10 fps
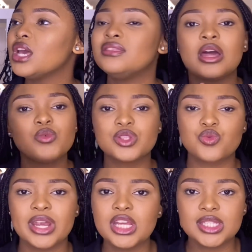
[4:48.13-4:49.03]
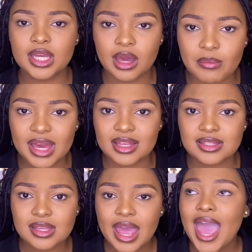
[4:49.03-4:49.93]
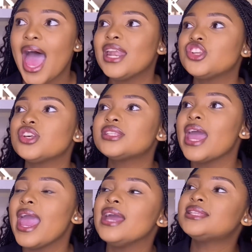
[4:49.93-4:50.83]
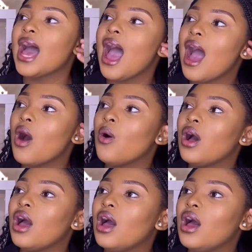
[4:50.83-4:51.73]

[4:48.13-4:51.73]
that was ready to commit. And I just hate how